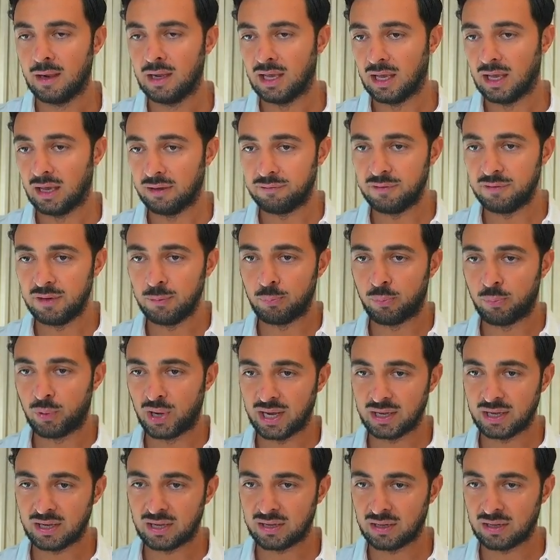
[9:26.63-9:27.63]
If we
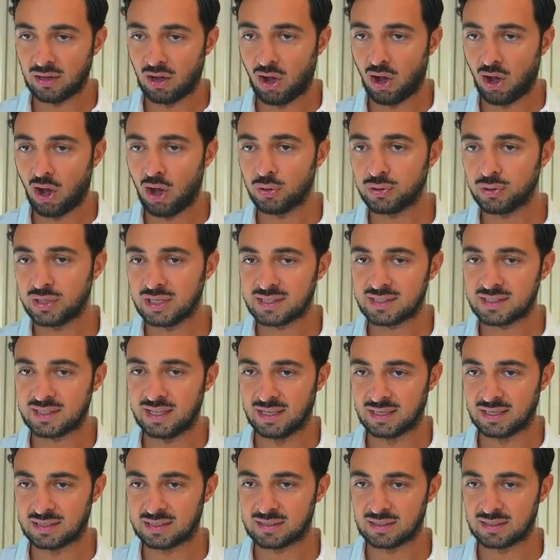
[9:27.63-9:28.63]
break all these
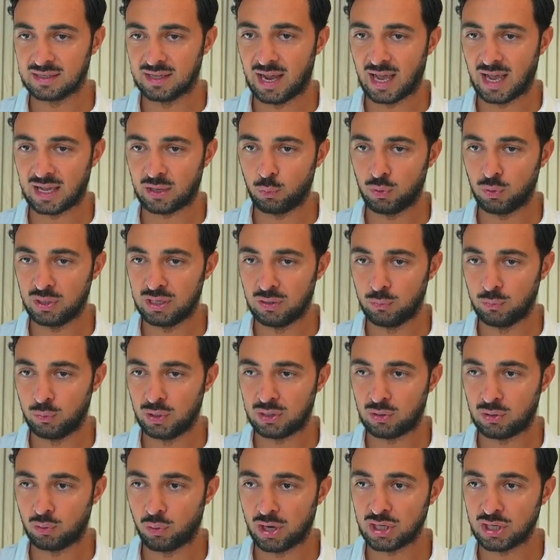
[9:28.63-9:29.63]
things, like we
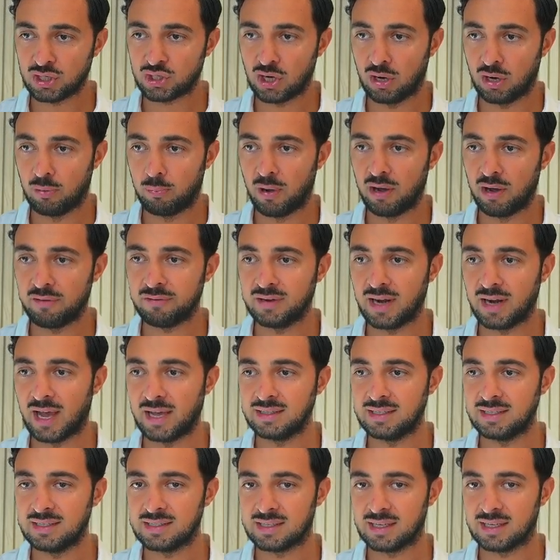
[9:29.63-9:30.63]
crush above
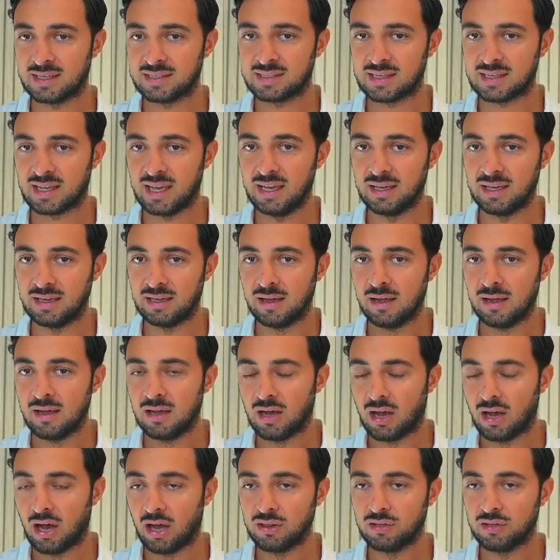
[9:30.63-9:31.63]
96k
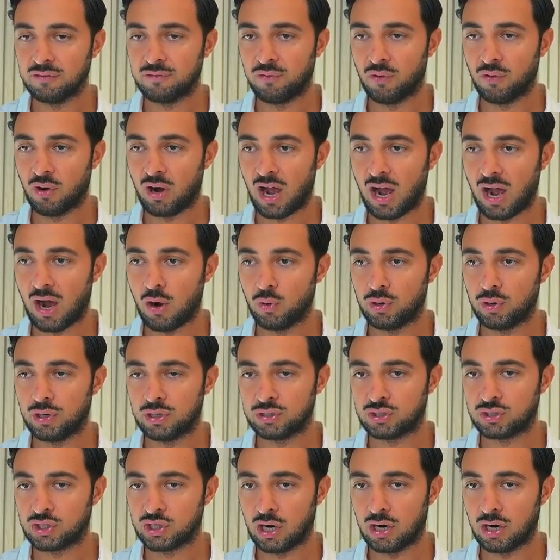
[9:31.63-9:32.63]
on the 4-hour
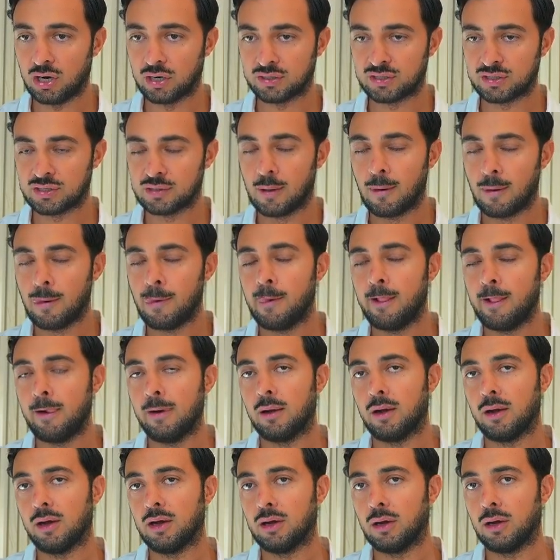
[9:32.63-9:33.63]
chart,
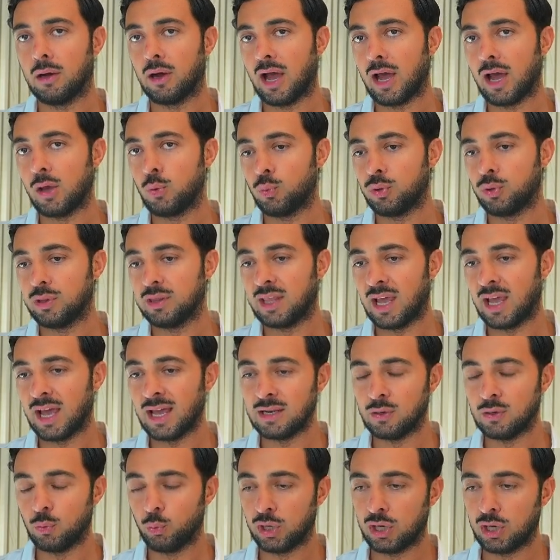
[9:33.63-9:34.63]
and
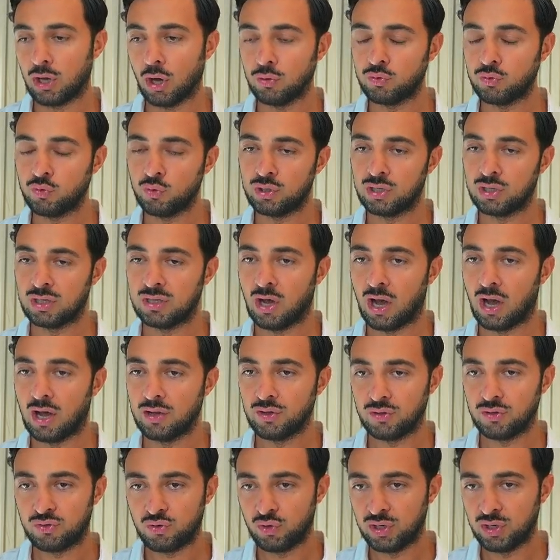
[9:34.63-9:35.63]
then we go to the
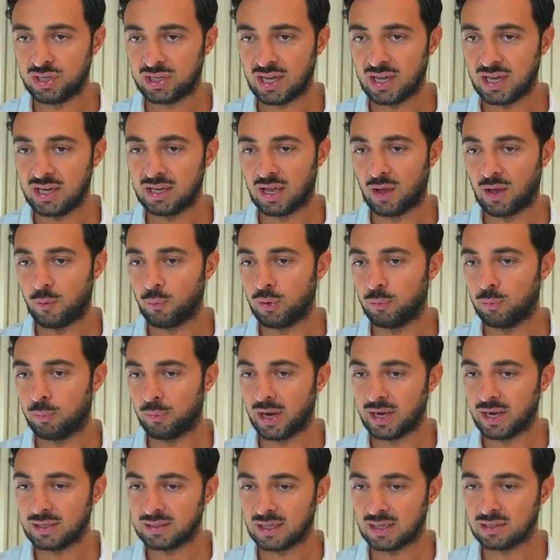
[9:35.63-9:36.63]
103k and we
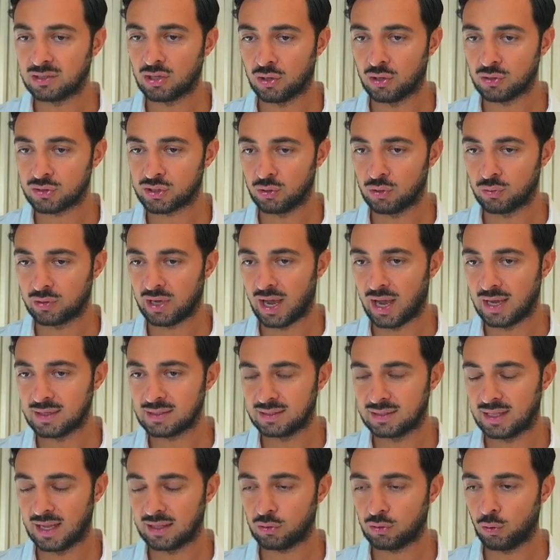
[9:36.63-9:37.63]
break that also, guys,
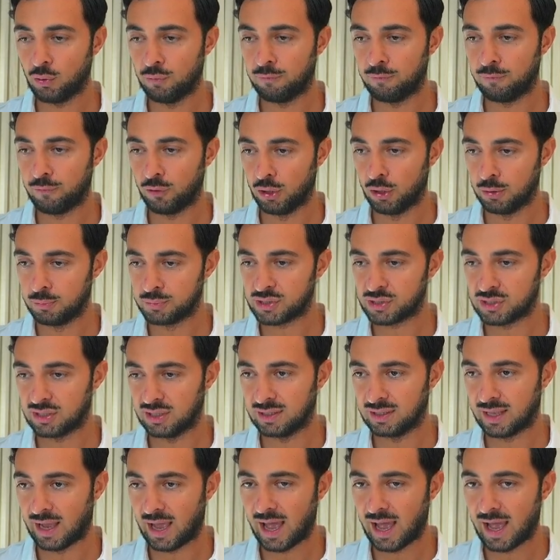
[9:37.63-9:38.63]
that confirms
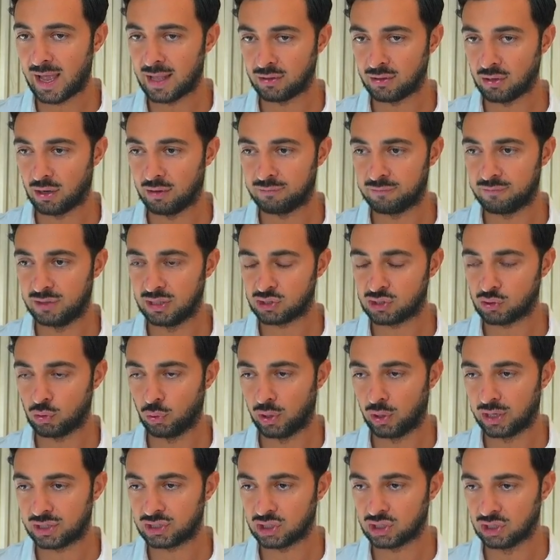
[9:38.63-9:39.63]
the end of this
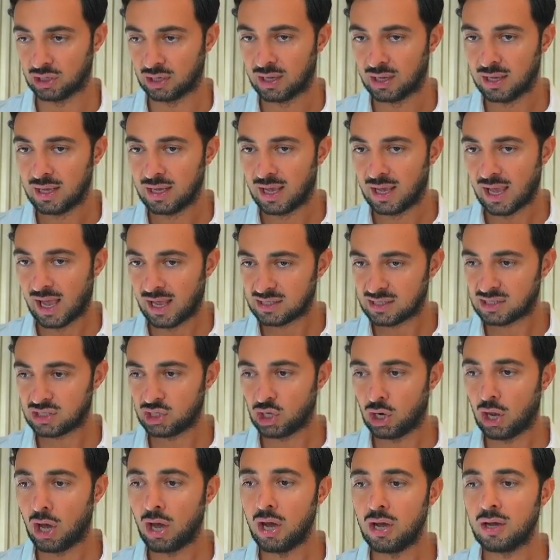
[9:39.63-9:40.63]
correction. As
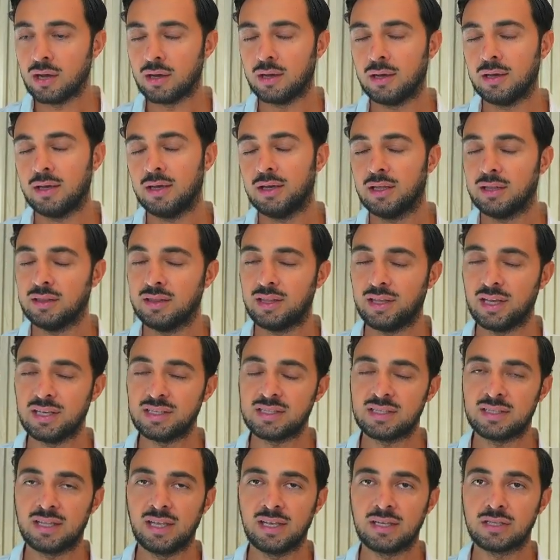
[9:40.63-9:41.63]
long
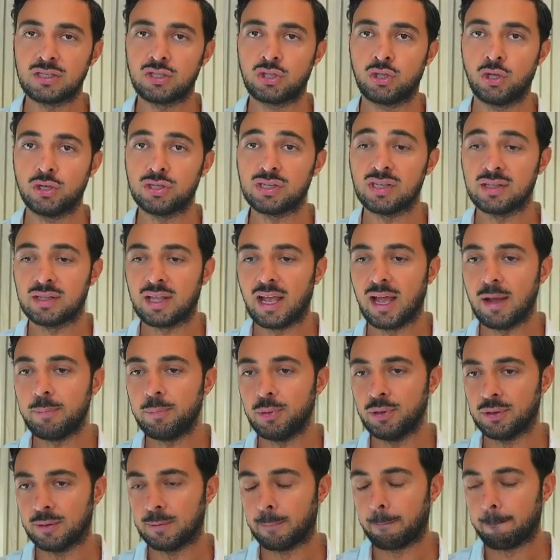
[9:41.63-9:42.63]
these things doesn't
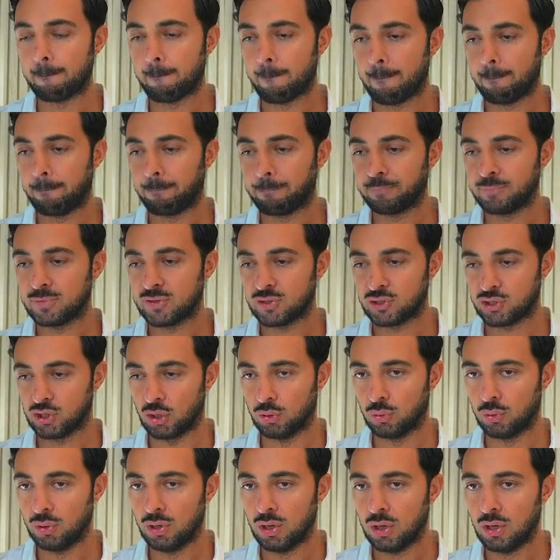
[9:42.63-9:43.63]
happen,
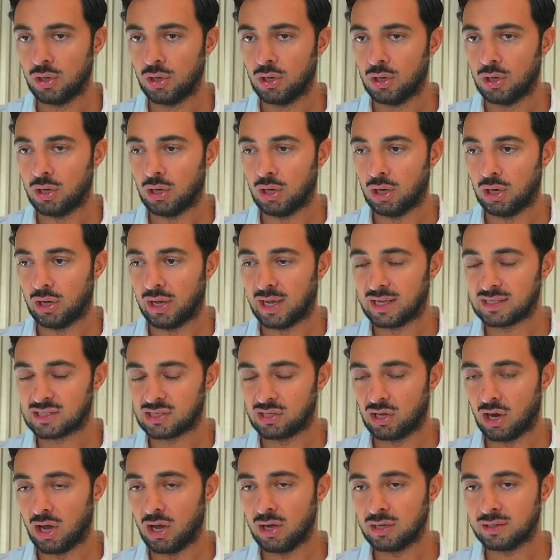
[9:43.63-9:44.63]
so as
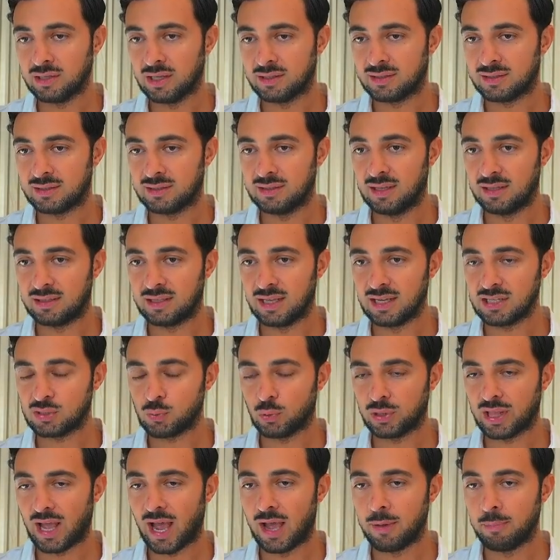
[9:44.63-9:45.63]
long that the things
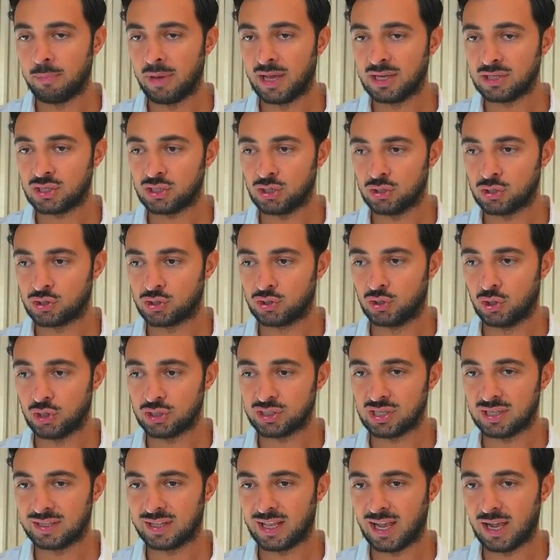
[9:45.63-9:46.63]
what I mentioned
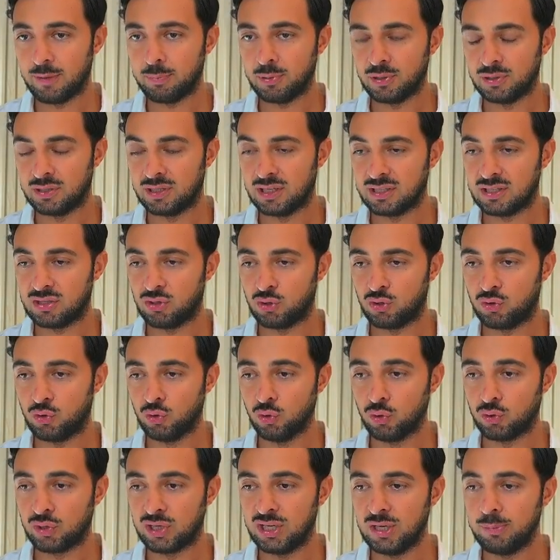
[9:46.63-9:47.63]
doesn't happen, the
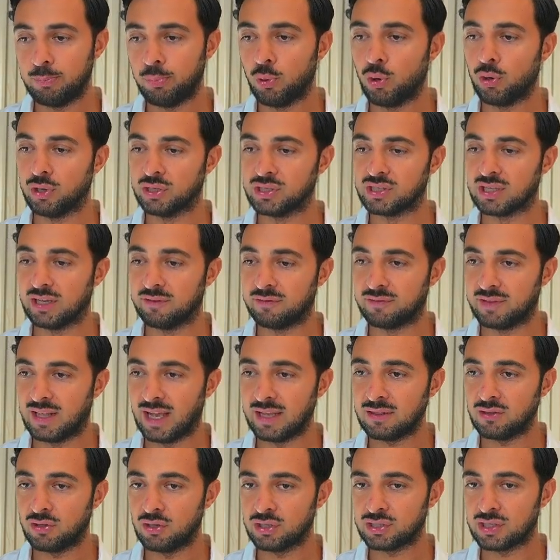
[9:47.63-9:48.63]
two key points, if
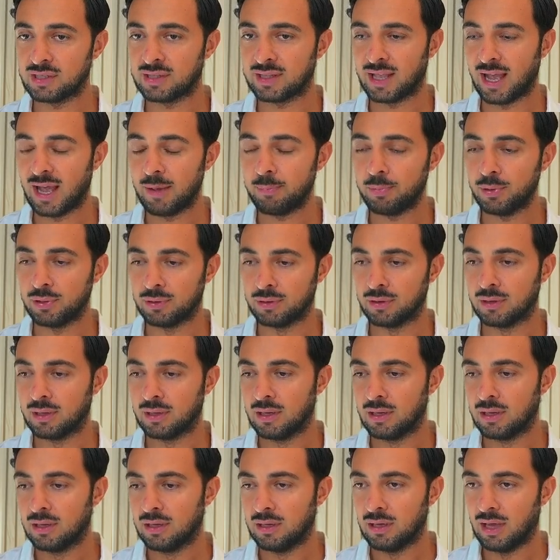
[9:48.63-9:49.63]
that doesn't happen,
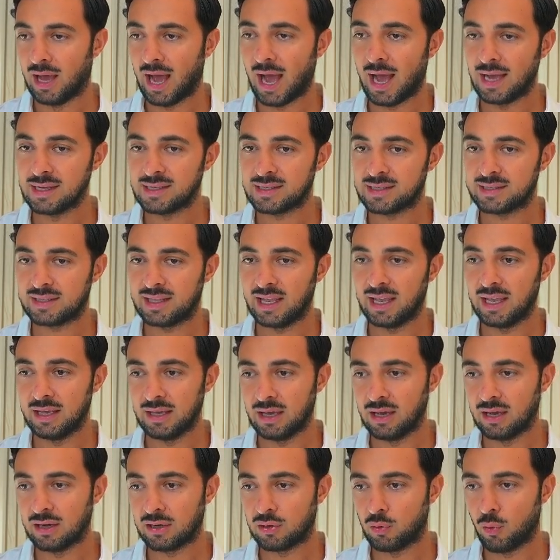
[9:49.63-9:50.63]
I stay
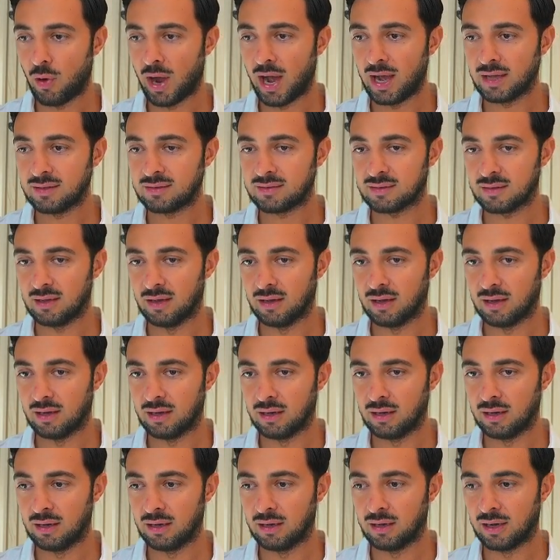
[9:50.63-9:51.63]
a quite
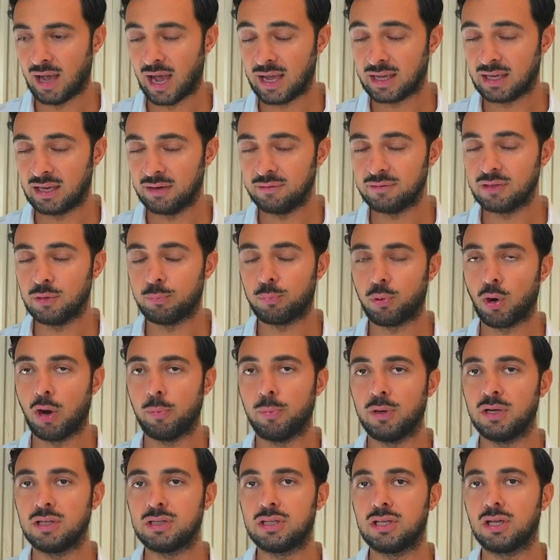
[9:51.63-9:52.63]
I give the
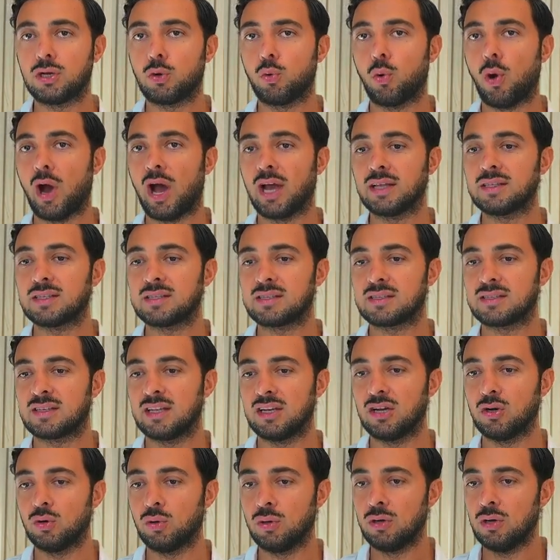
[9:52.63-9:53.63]
probability quite
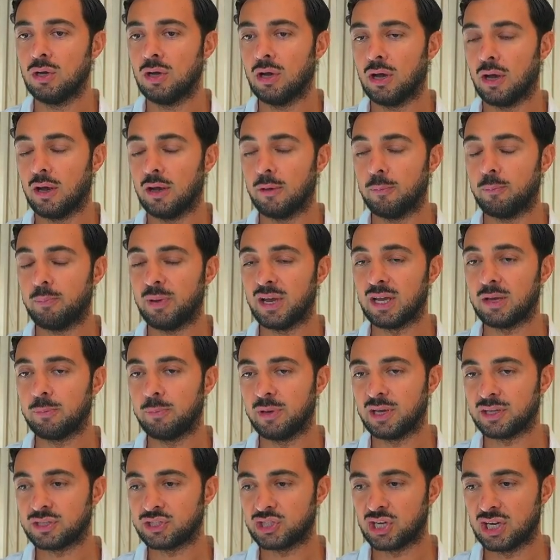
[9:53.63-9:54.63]
still a
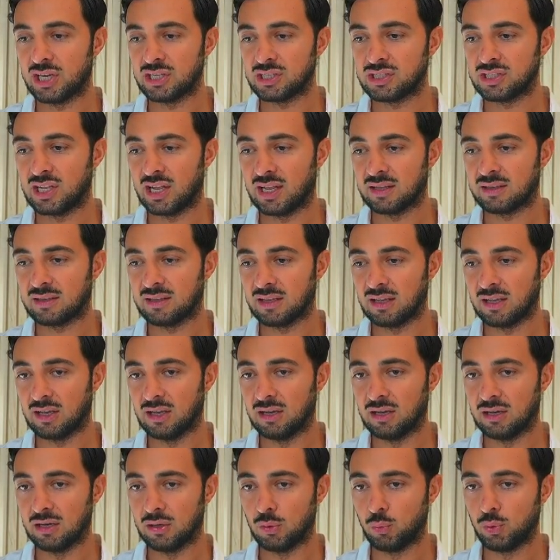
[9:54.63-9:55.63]
big chance that
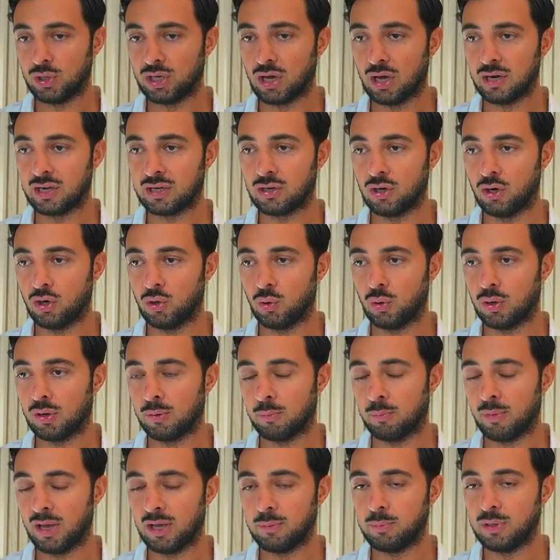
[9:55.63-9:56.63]
we're gonna go
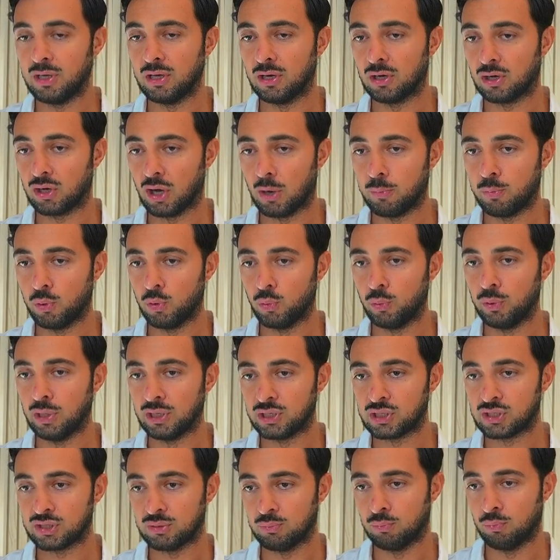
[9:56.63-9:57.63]
maybe a couple
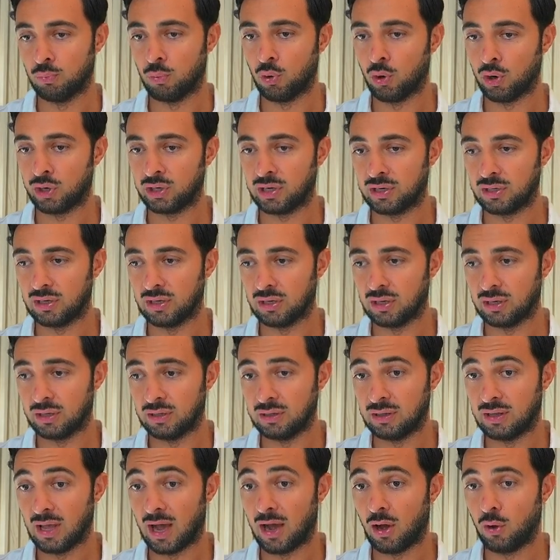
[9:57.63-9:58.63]
weeks more
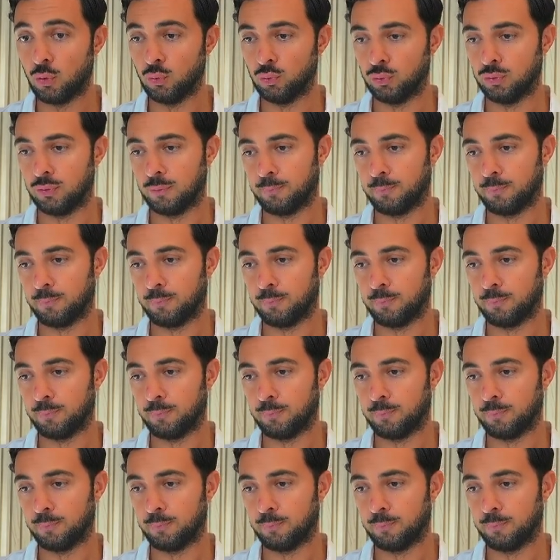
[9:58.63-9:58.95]
down.